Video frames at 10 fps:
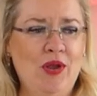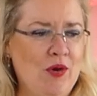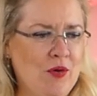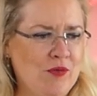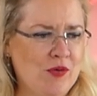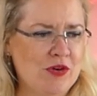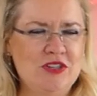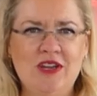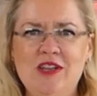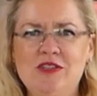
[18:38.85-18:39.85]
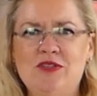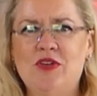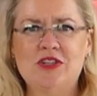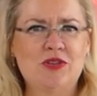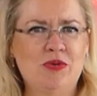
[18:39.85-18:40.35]
or of course you can use
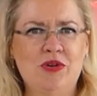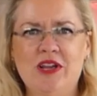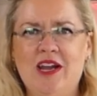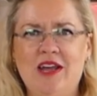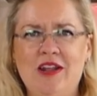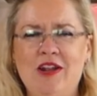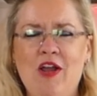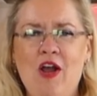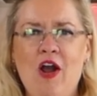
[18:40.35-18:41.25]
fresh corn and cut it